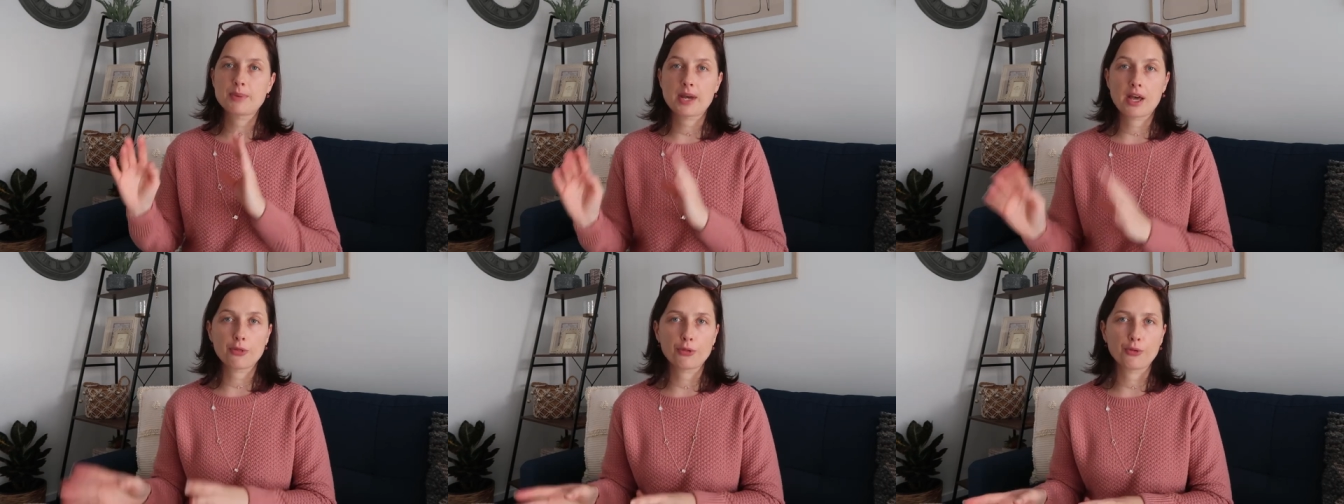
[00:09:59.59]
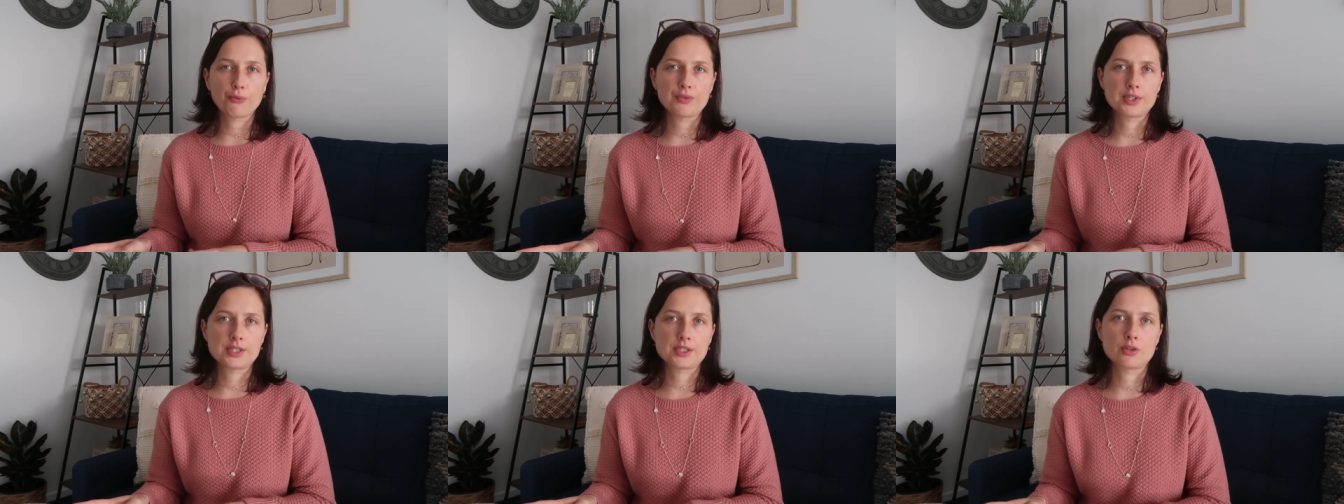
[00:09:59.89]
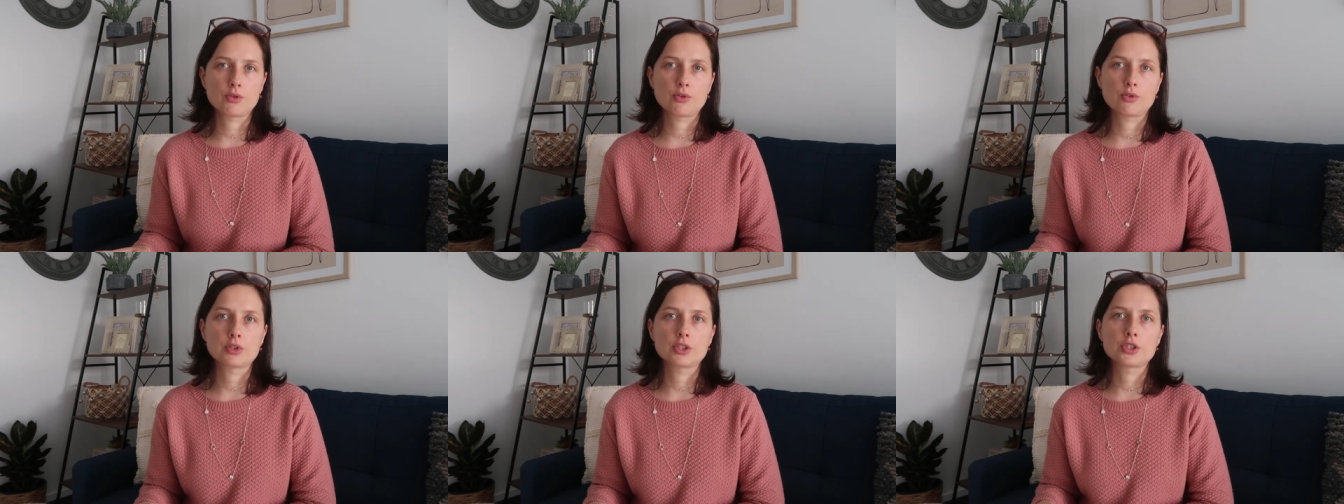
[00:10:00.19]

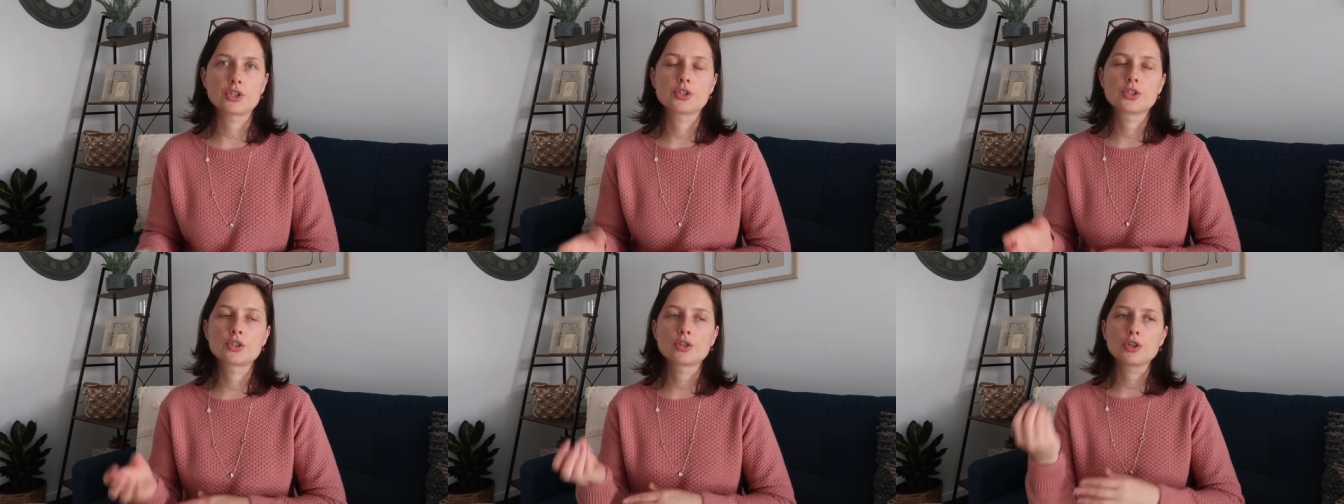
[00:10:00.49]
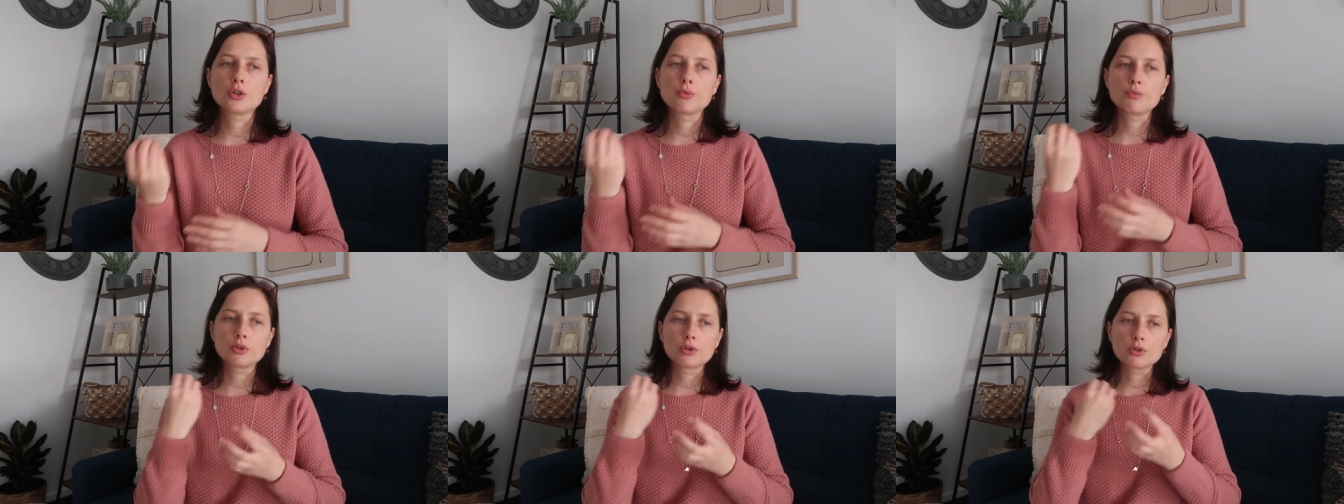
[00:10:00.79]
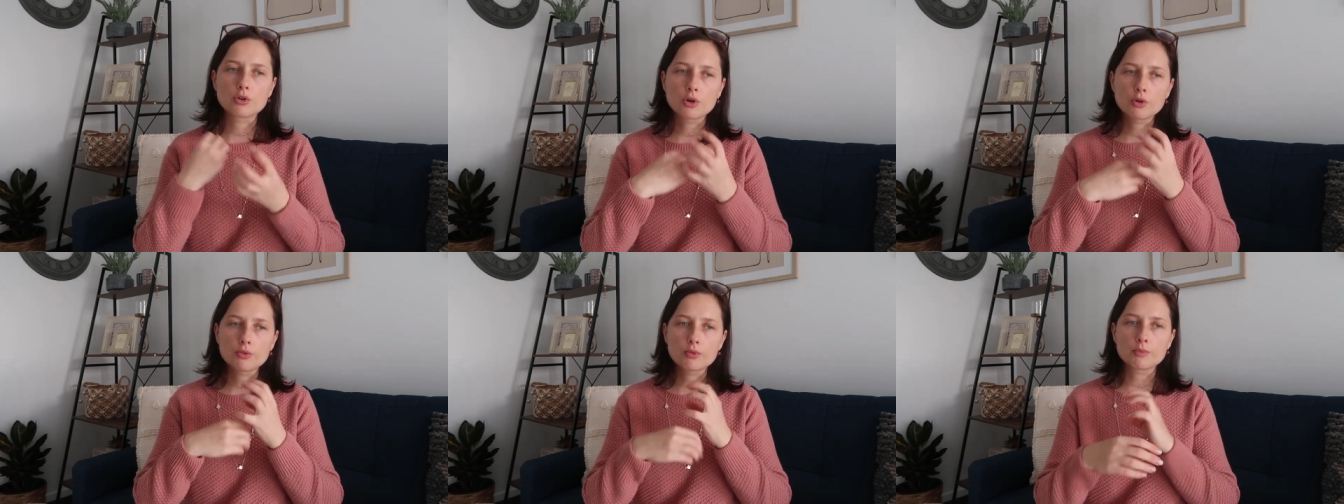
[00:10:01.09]
pathophysiology, so you will
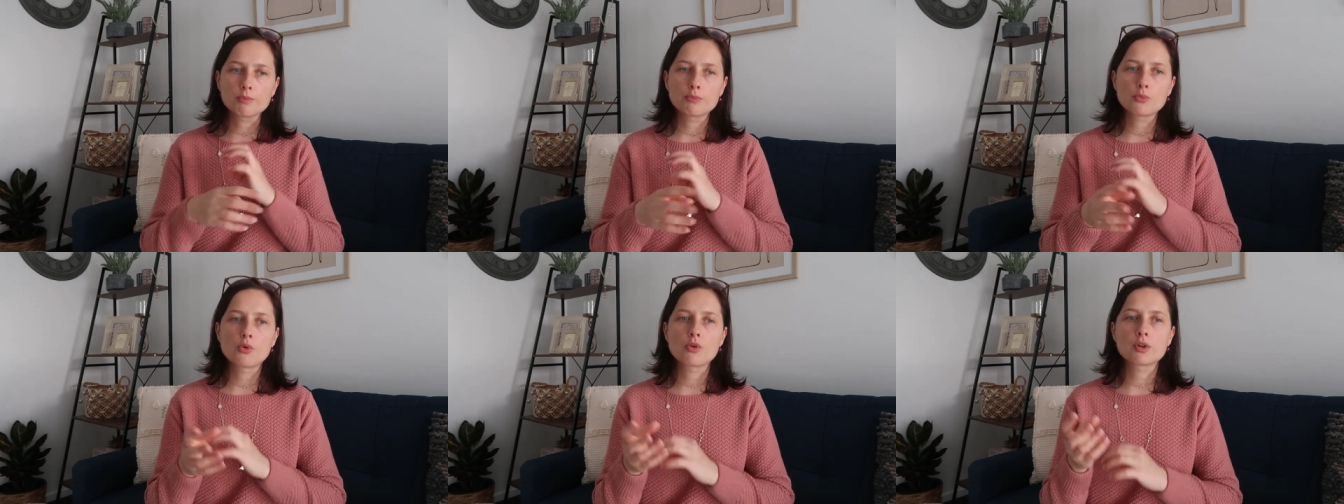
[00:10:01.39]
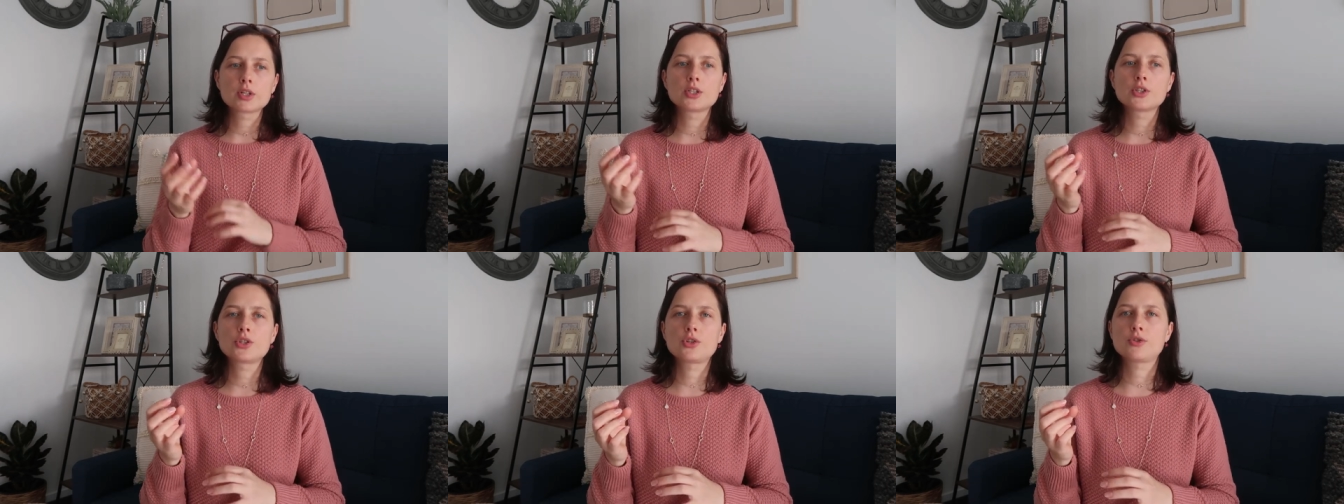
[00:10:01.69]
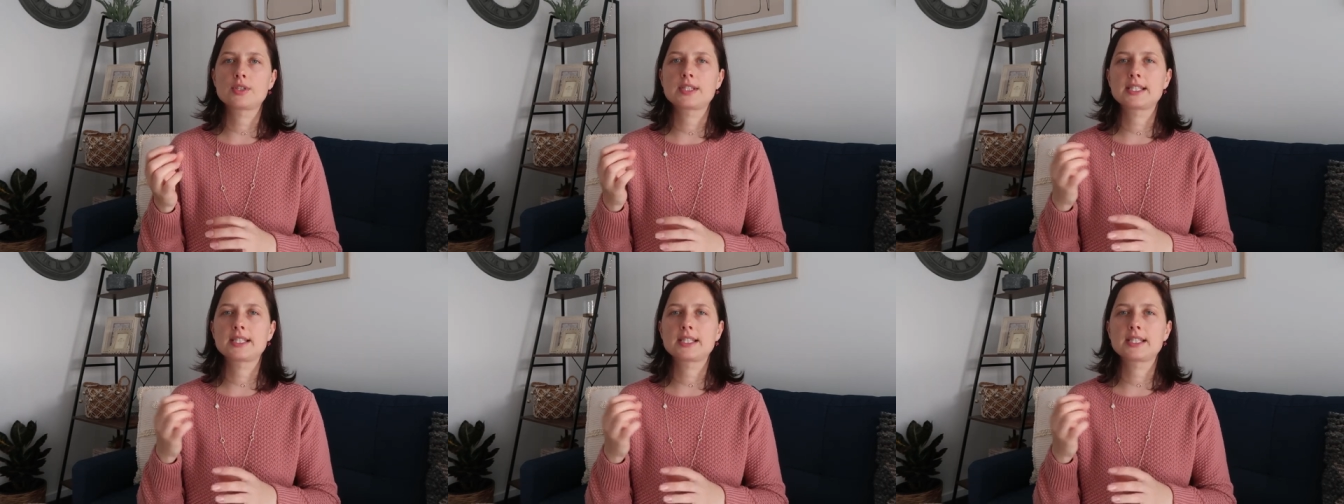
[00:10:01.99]
go more into